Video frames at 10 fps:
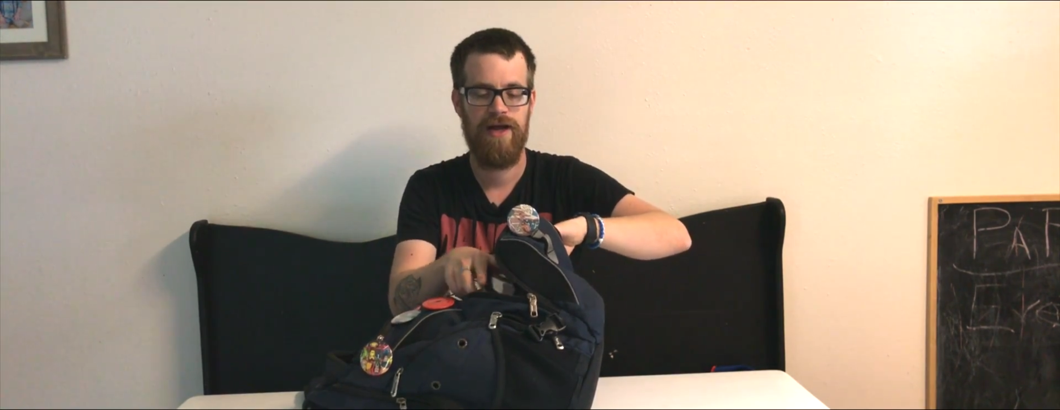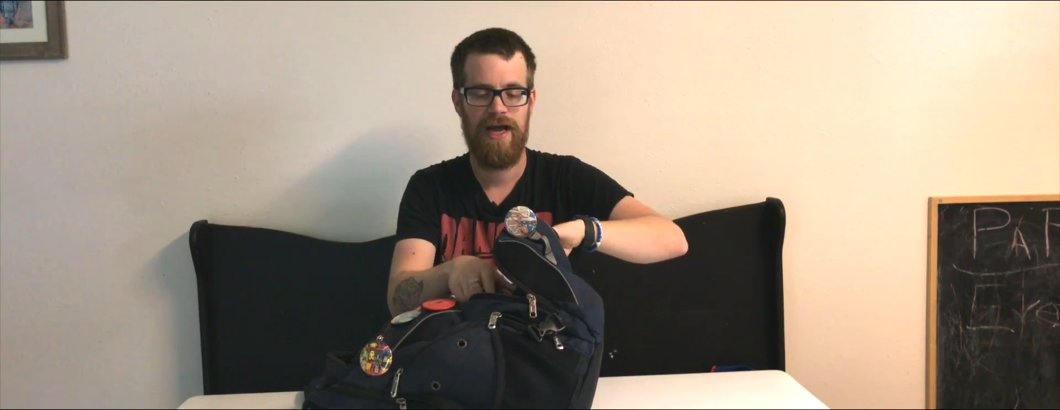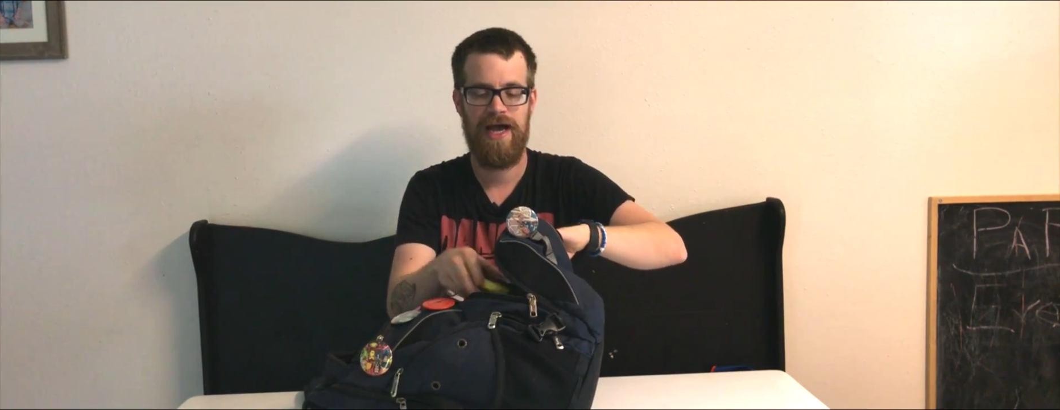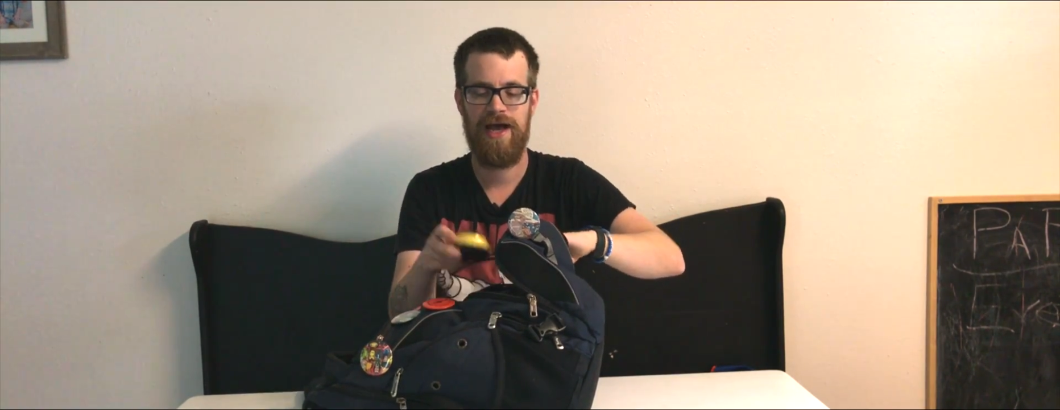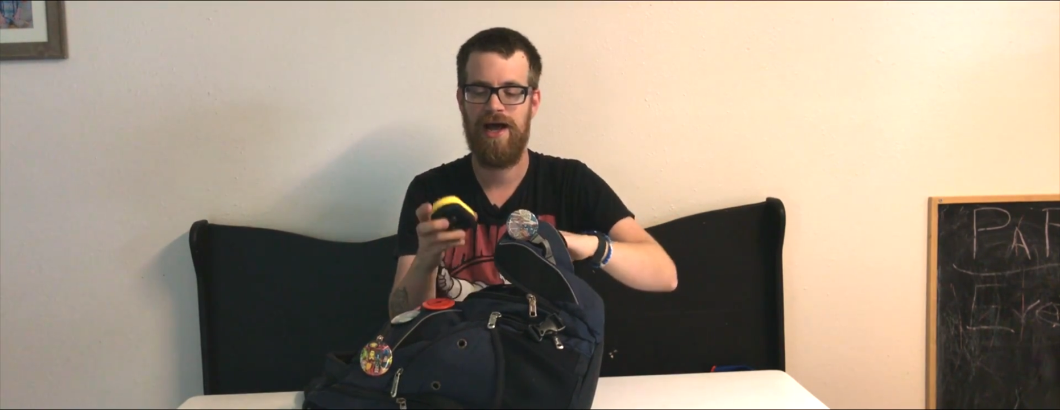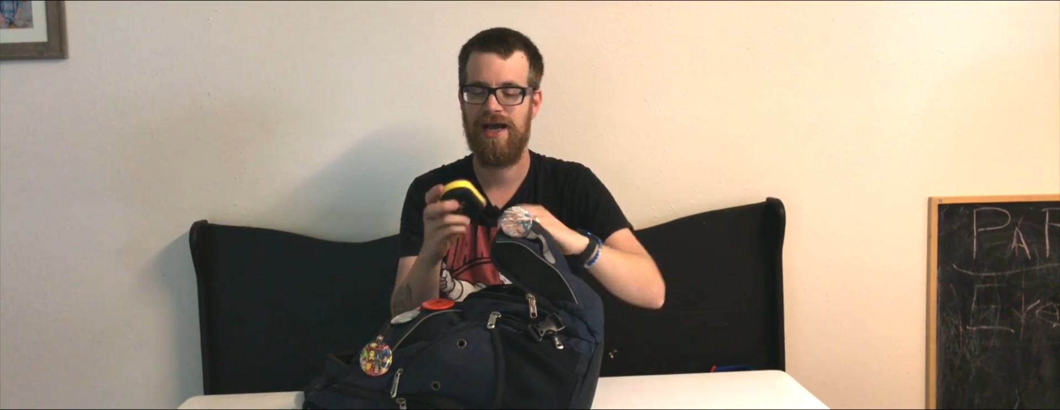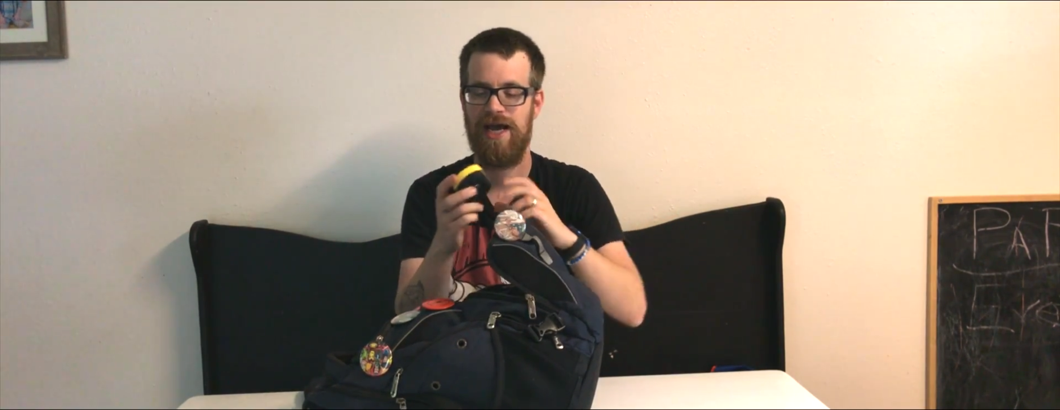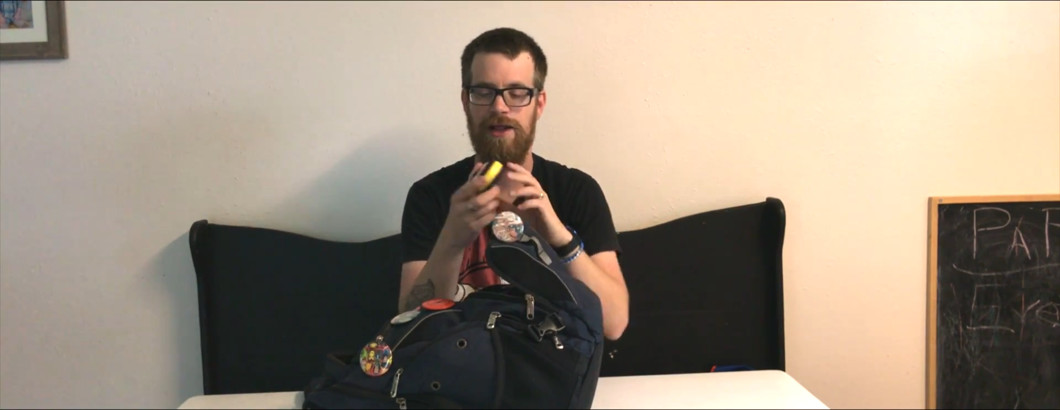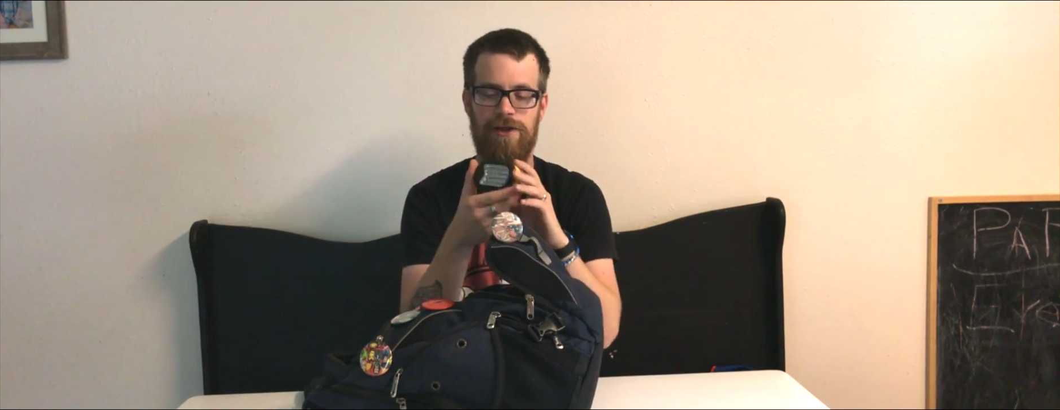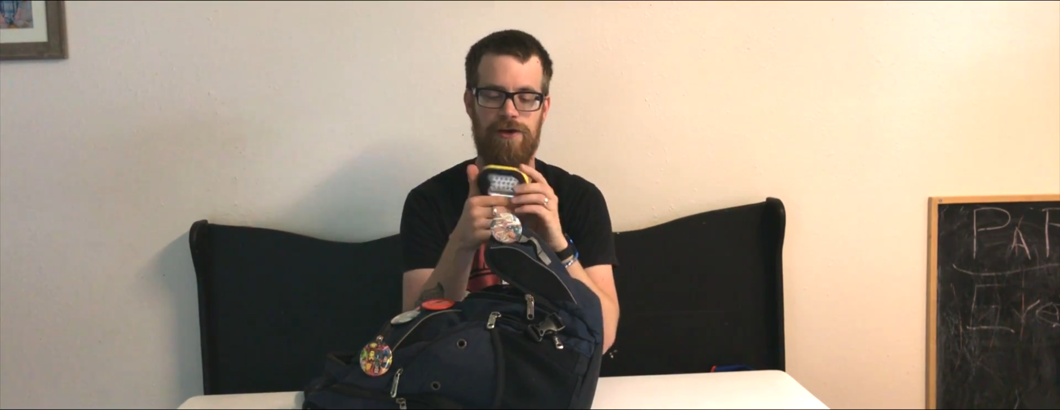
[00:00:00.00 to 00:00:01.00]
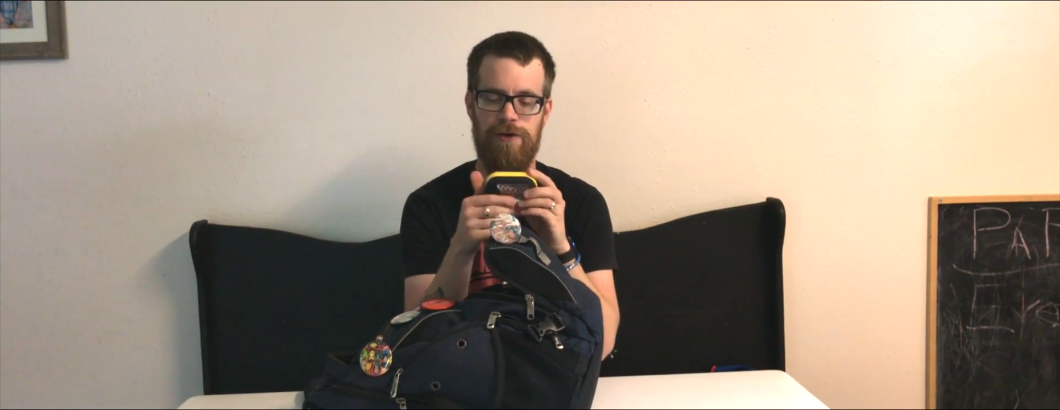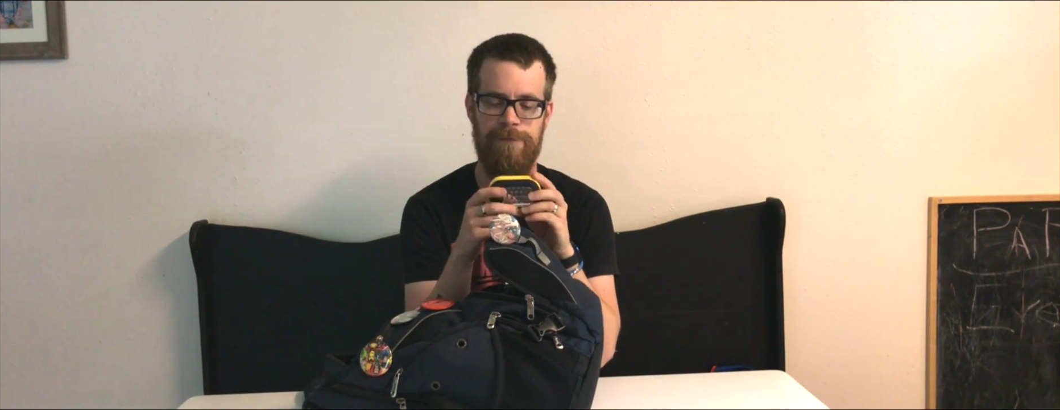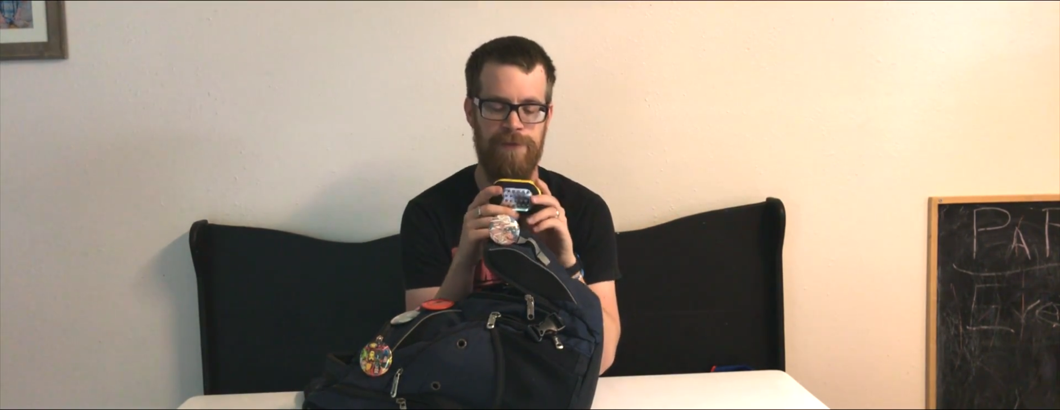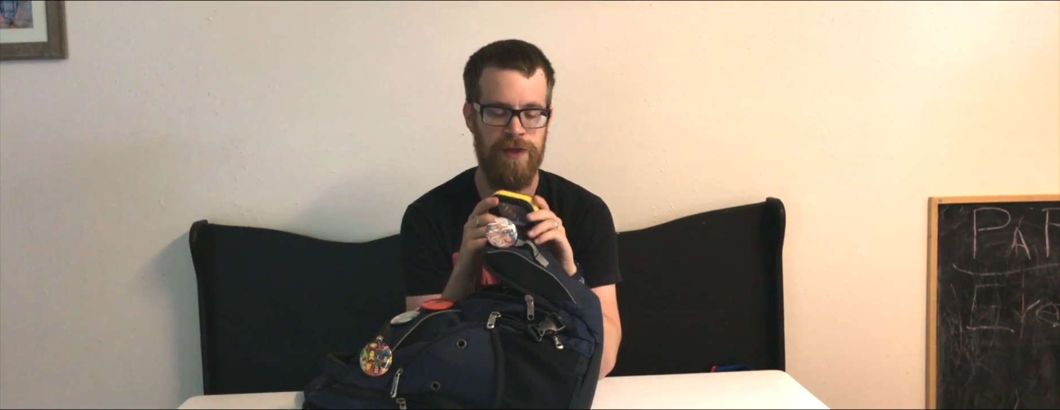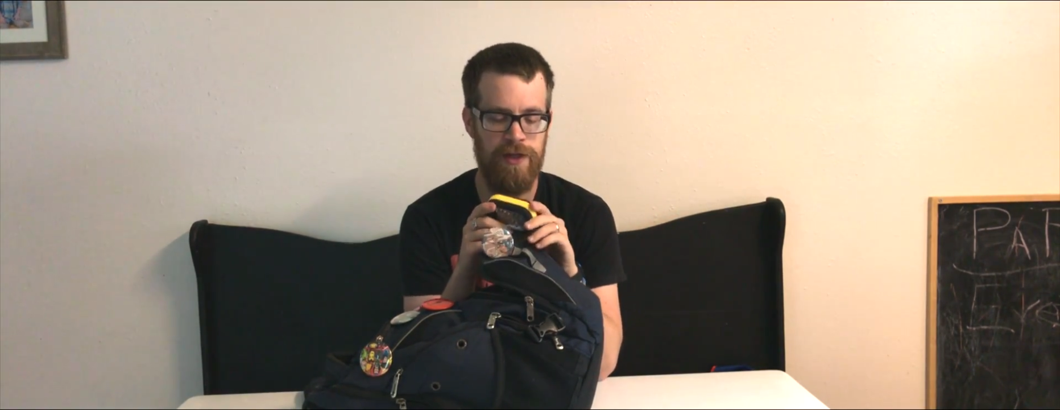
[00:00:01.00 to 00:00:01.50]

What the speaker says: And I got a little,